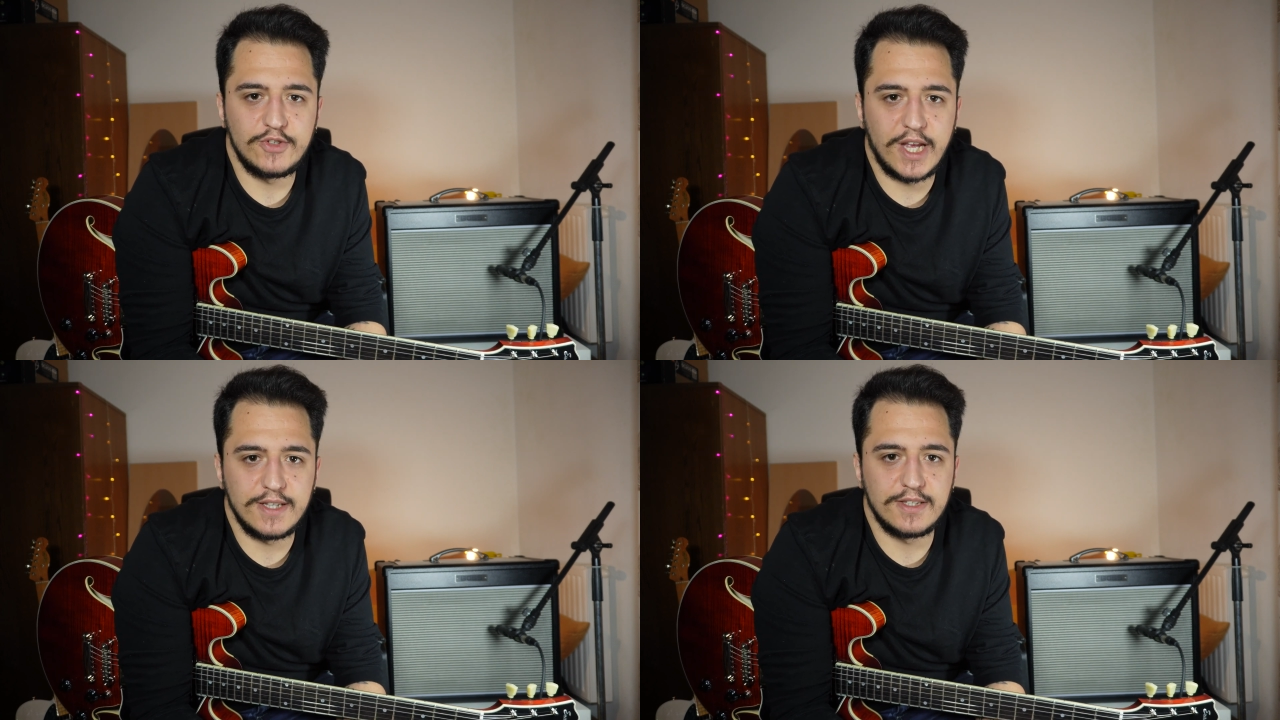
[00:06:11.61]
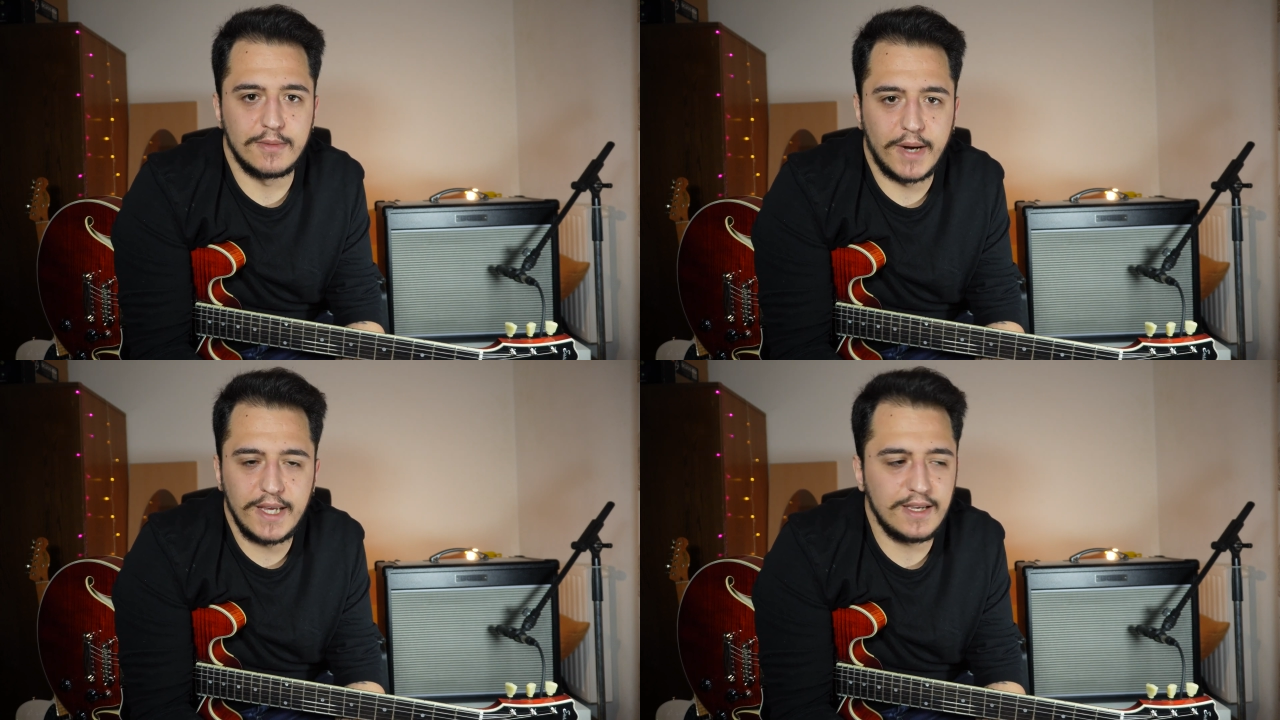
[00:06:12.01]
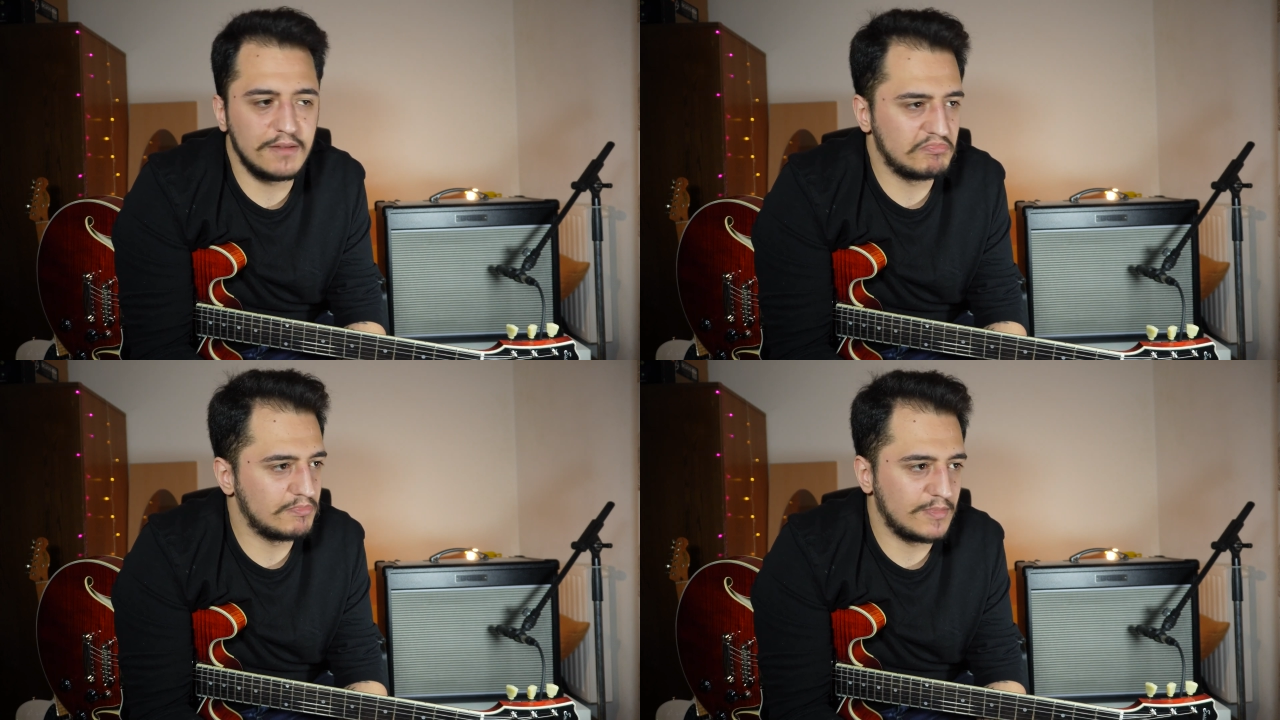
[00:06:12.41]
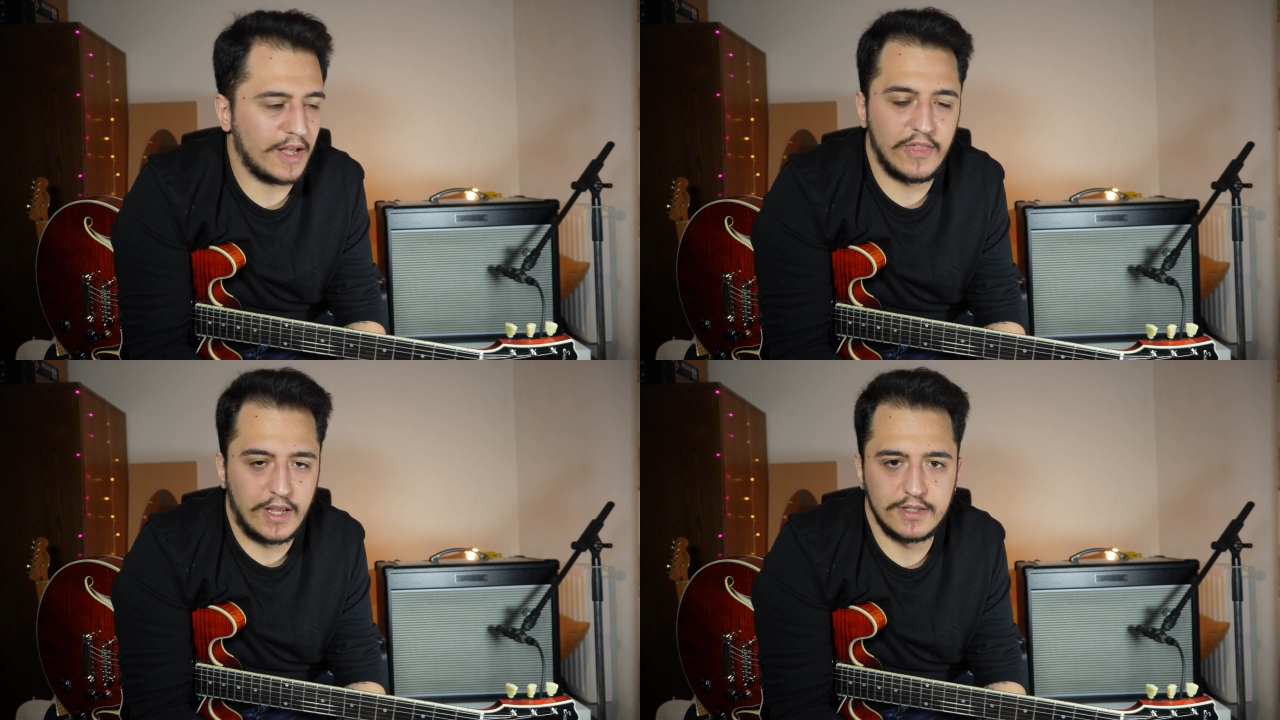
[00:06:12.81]
chance to mic it,
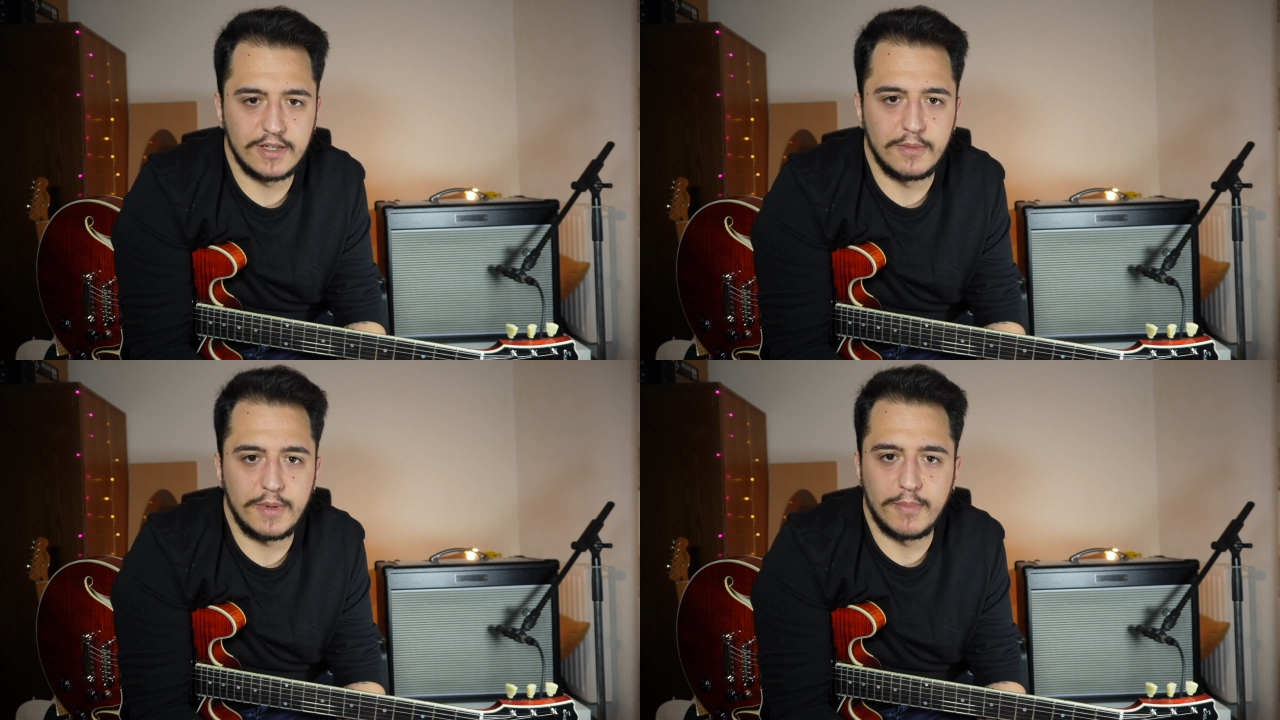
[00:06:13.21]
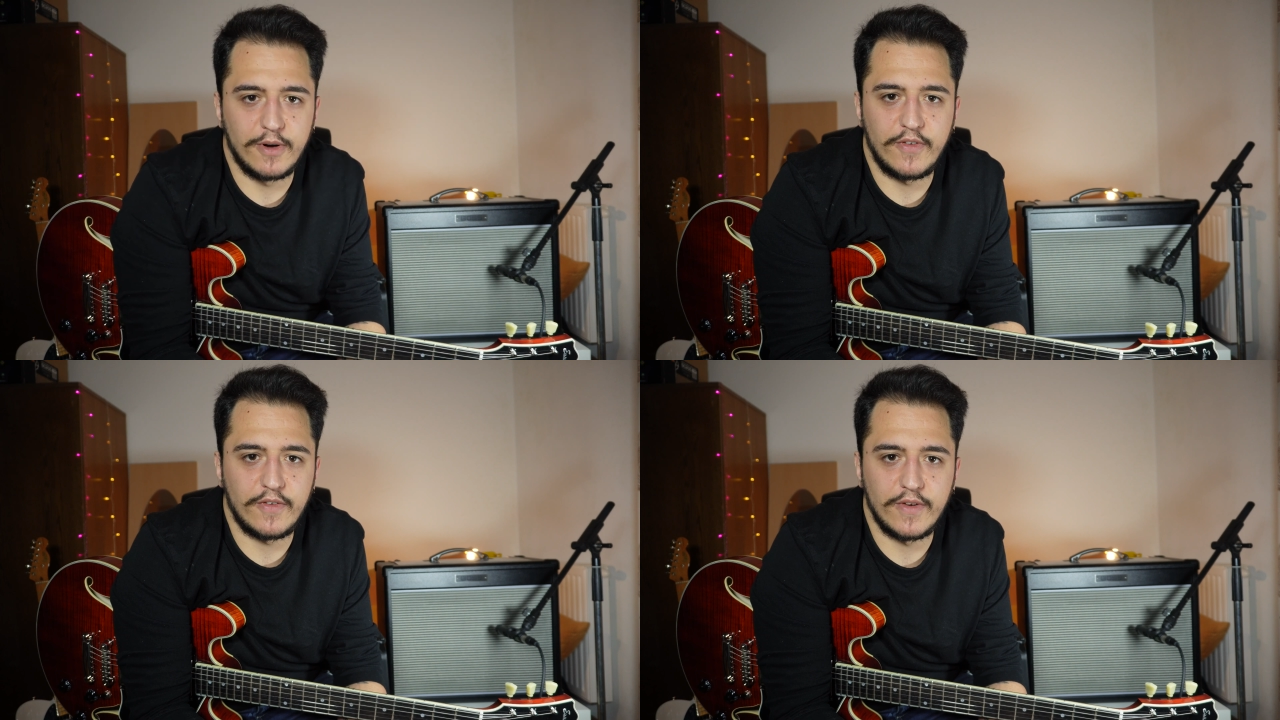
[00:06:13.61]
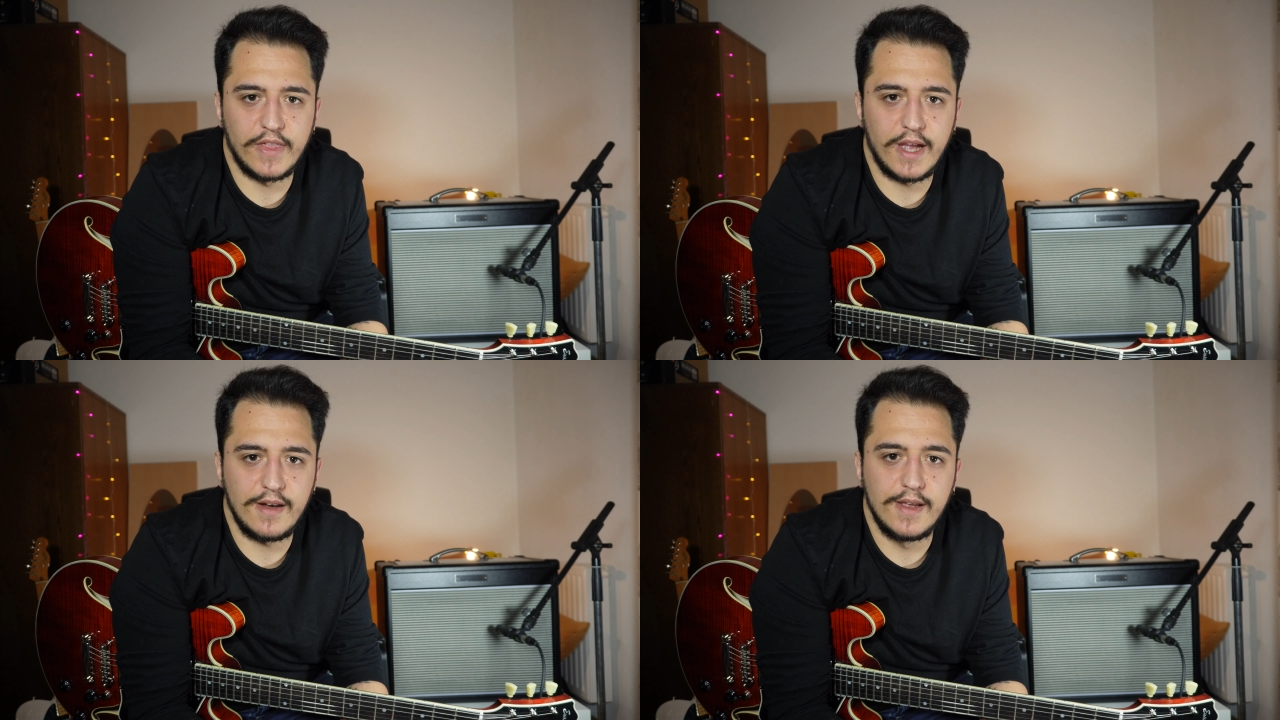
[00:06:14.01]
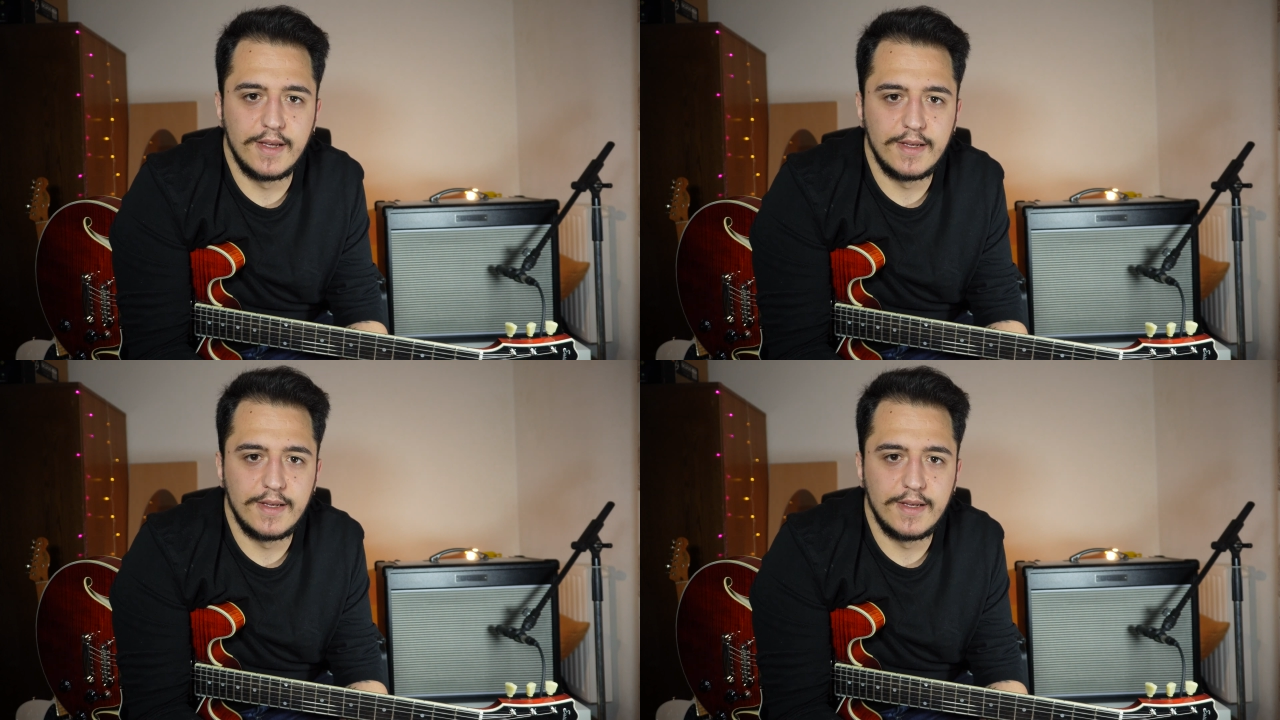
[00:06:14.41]
I think it's going to be perfect for that.